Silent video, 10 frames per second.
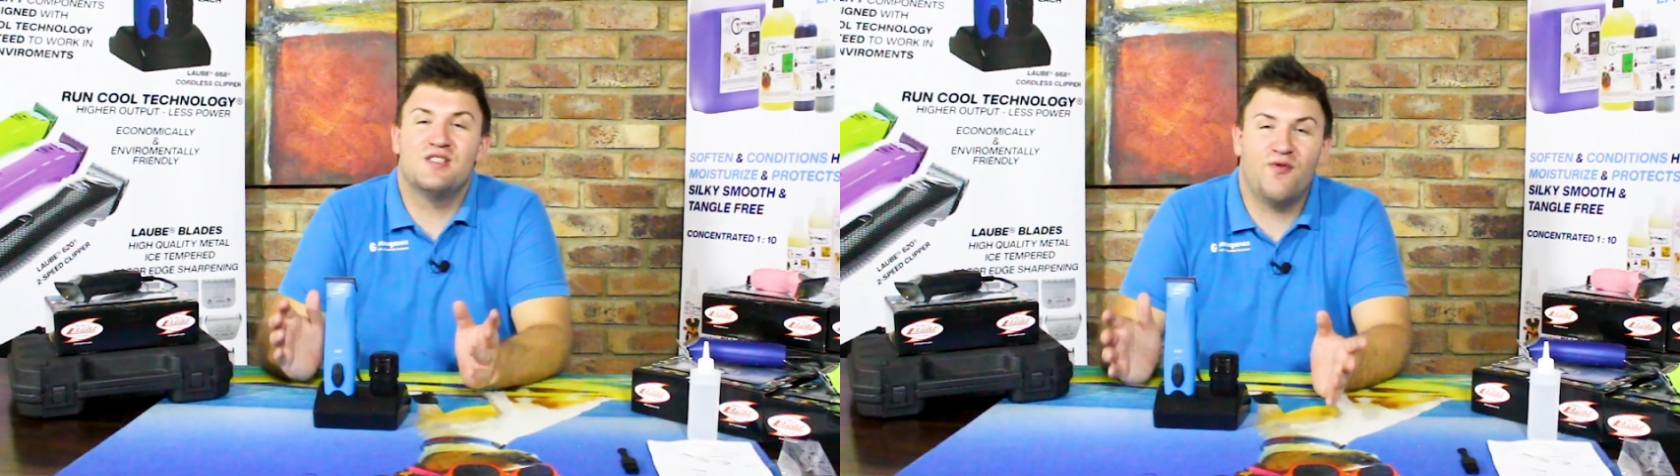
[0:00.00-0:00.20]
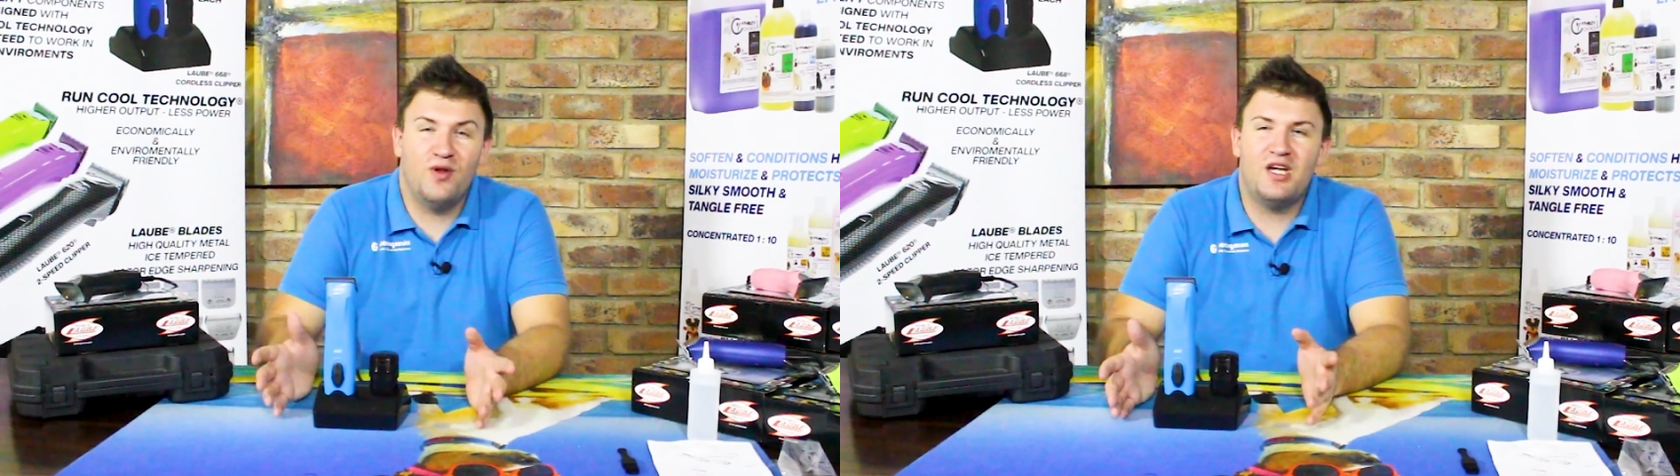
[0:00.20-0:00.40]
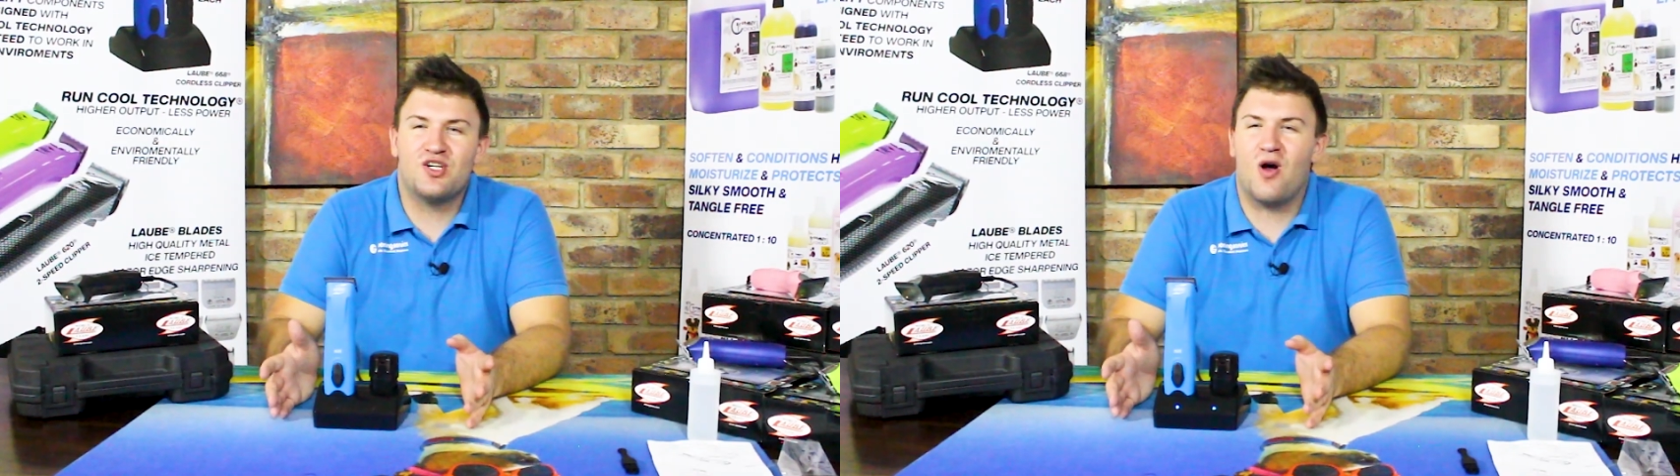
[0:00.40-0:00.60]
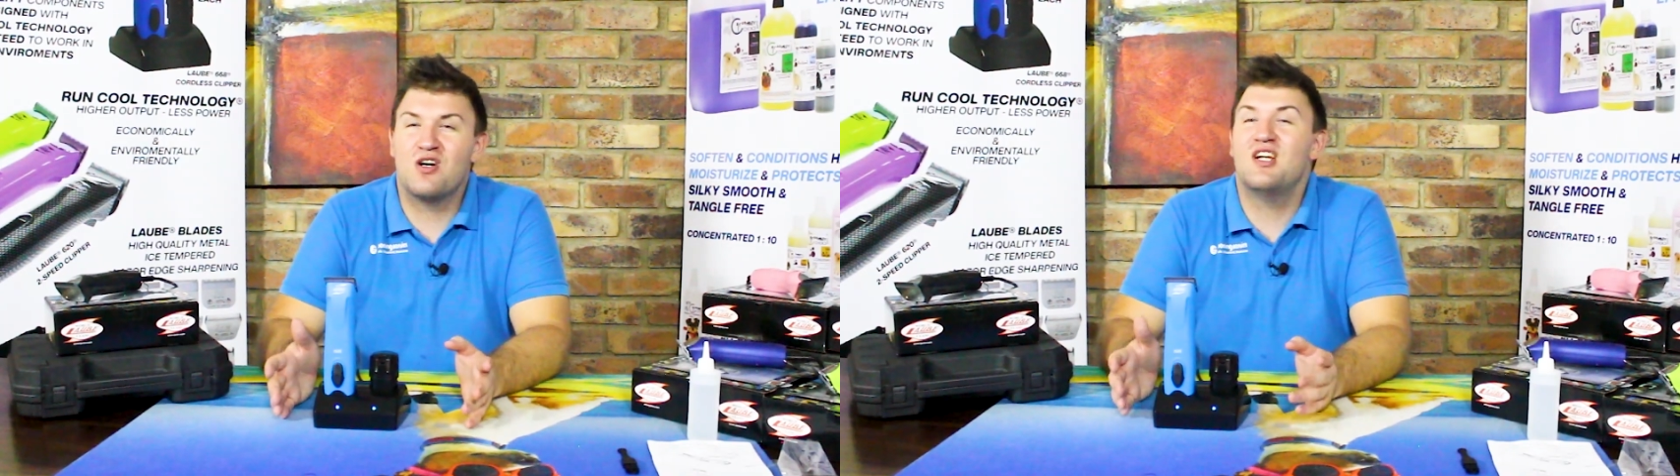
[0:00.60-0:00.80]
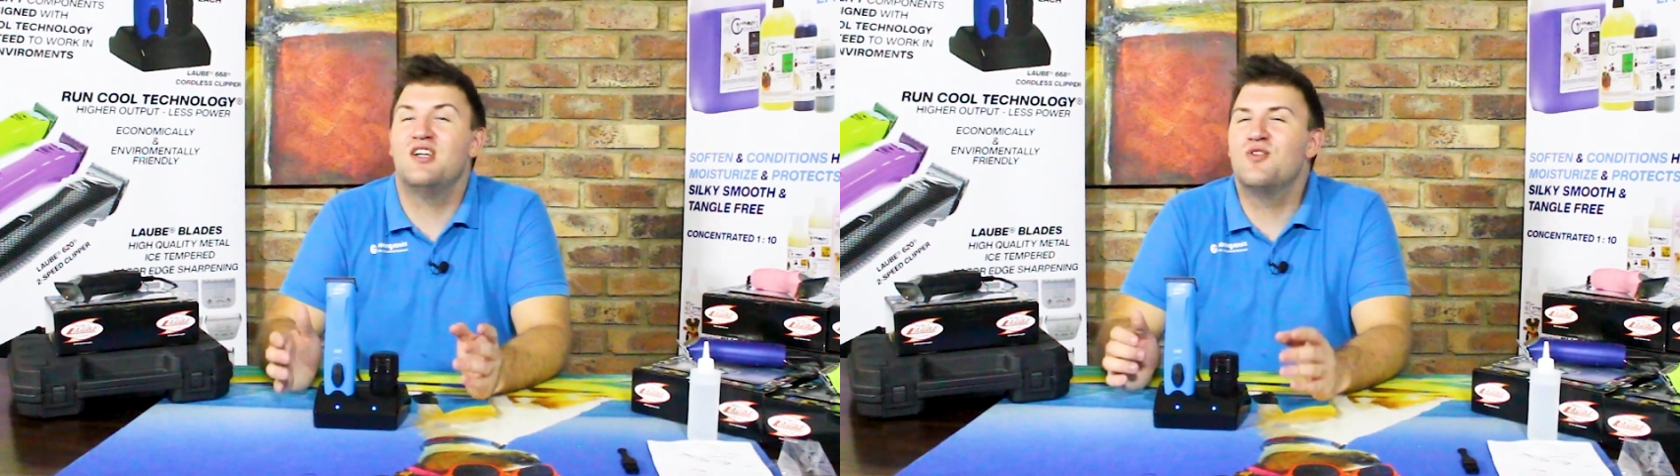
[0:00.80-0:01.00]
is fully
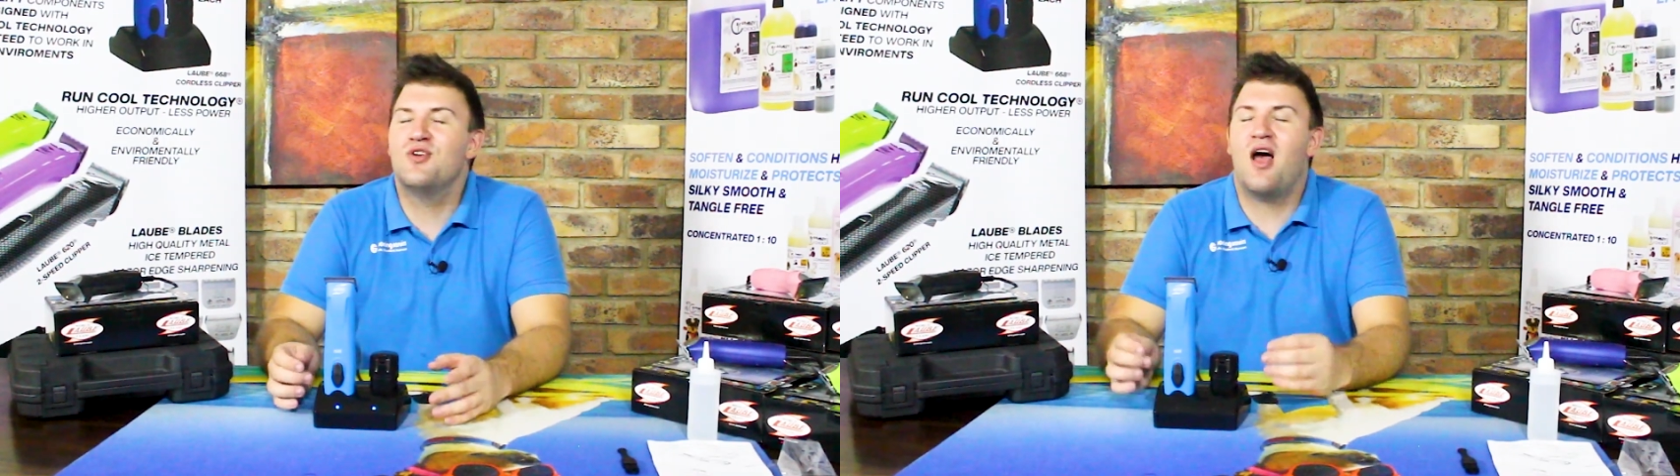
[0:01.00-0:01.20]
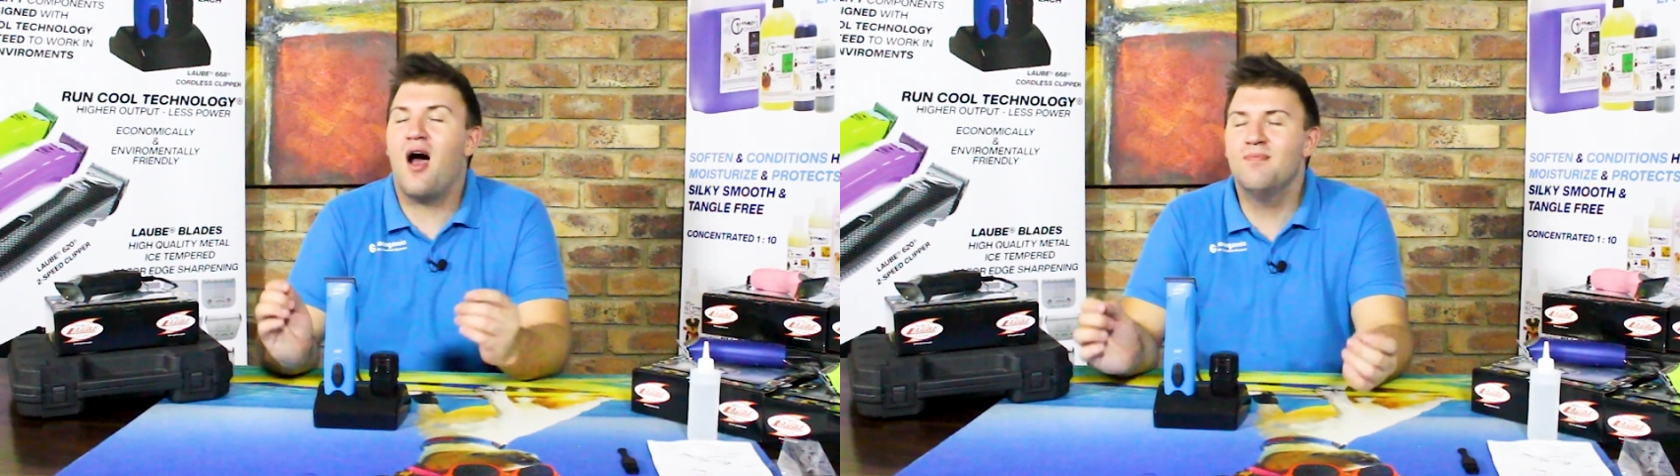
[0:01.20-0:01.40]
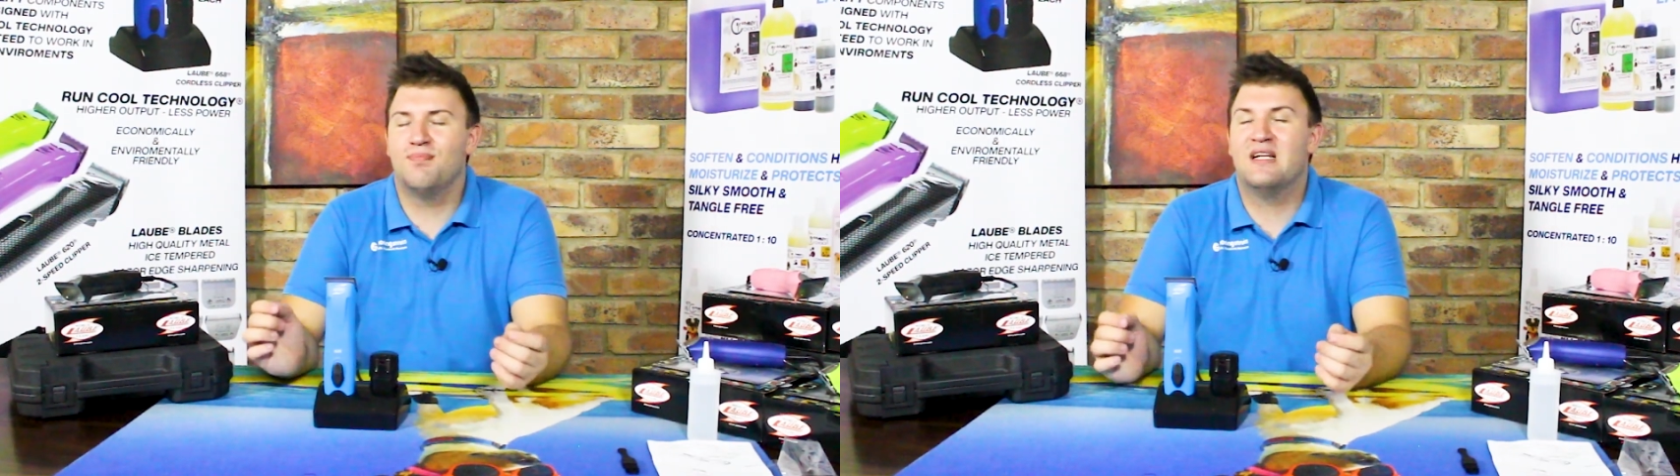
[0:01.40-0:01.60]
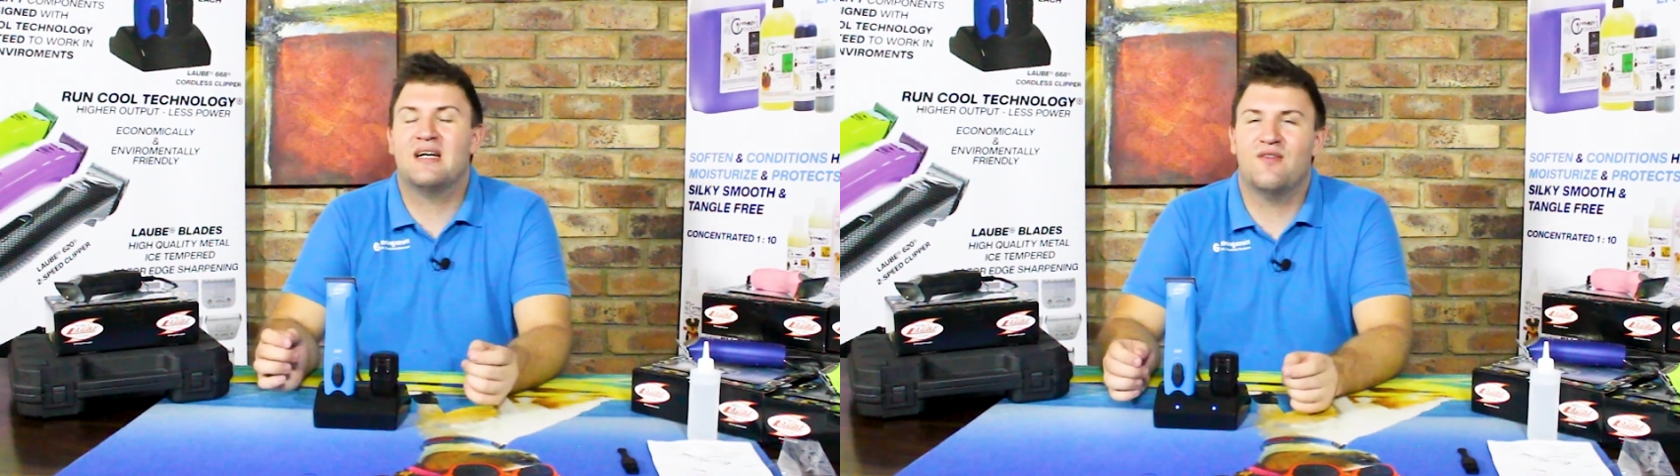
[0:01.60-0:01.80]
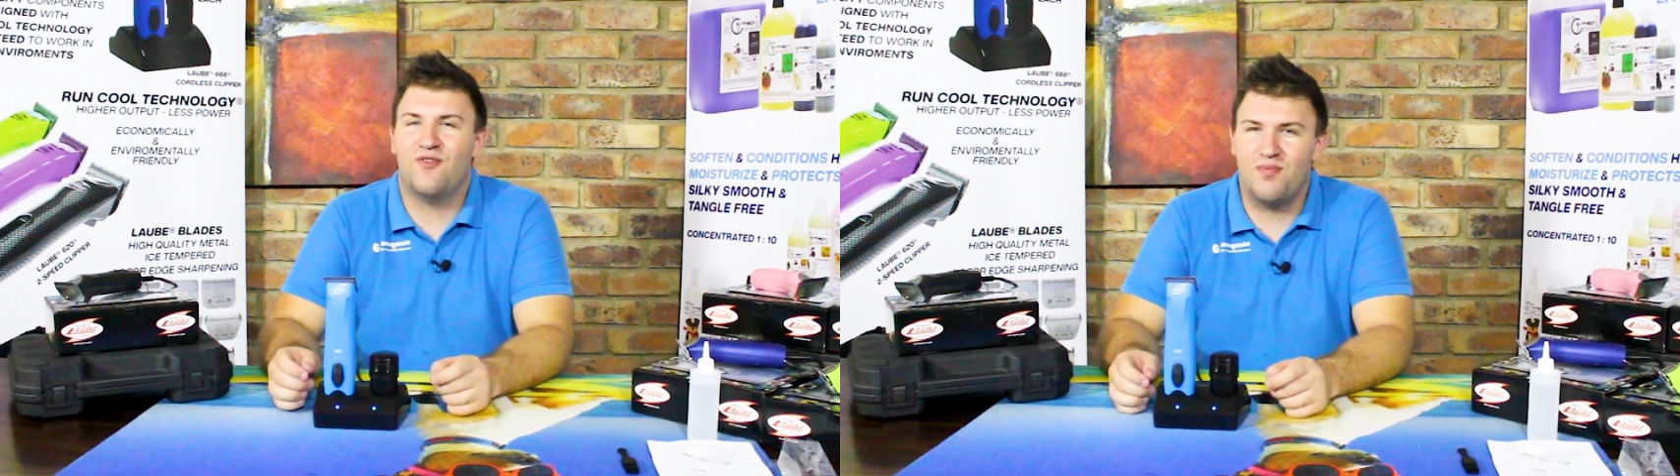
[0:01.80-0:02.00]
charged and you should
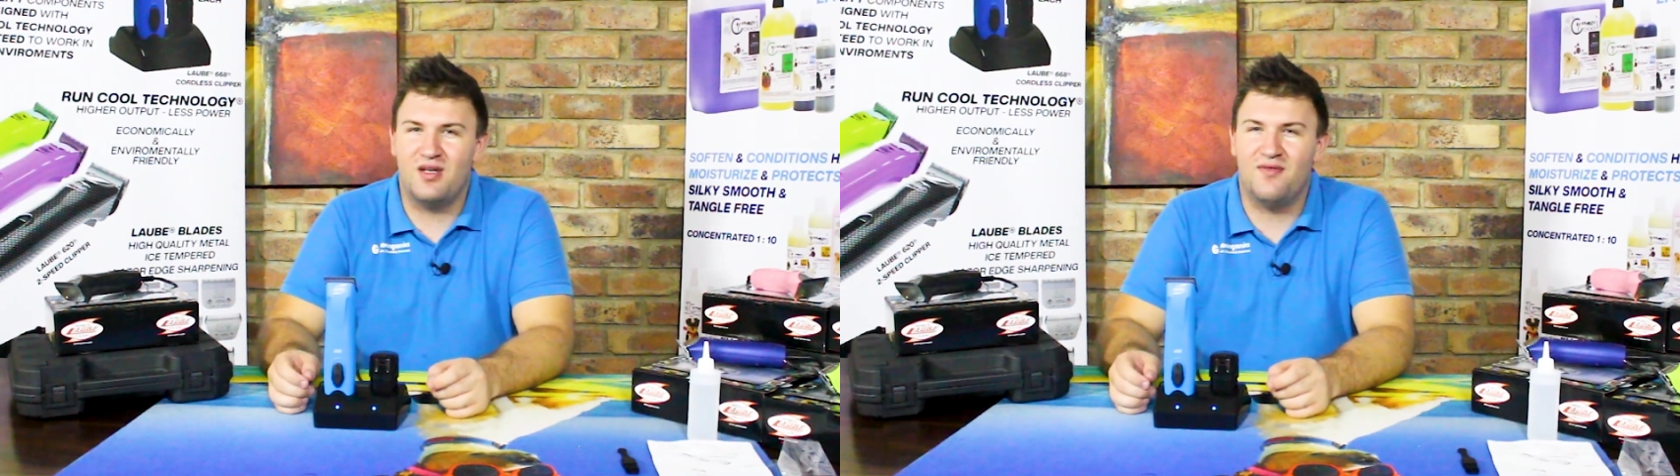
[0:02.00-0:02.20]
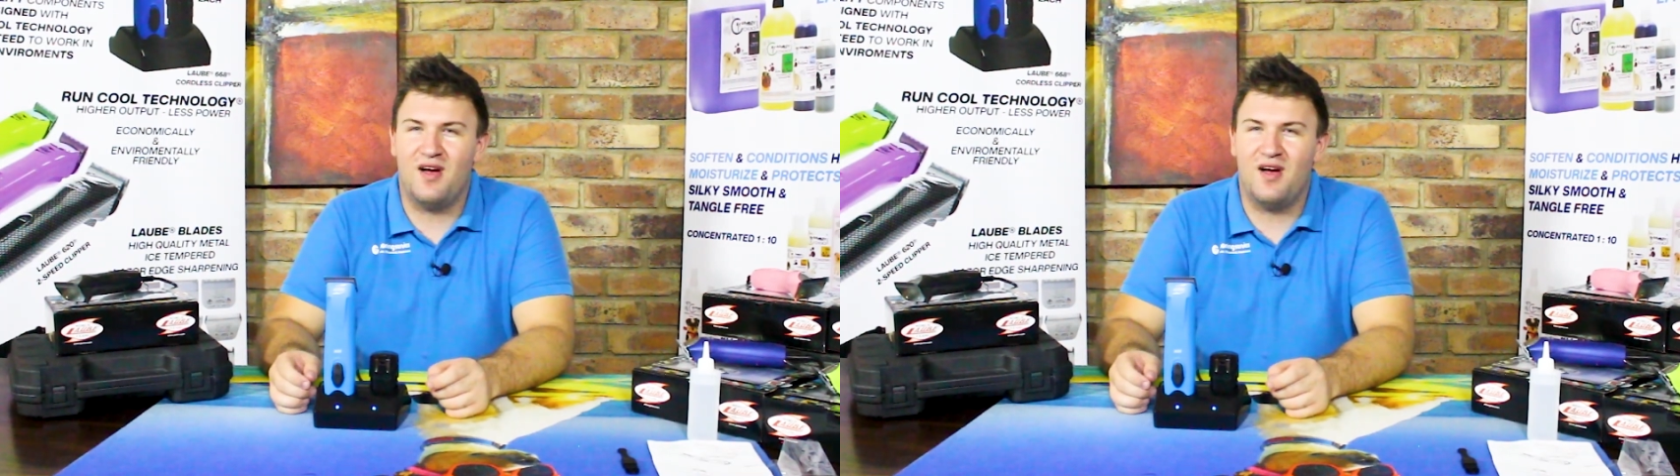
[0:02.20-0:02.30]
unplug it from the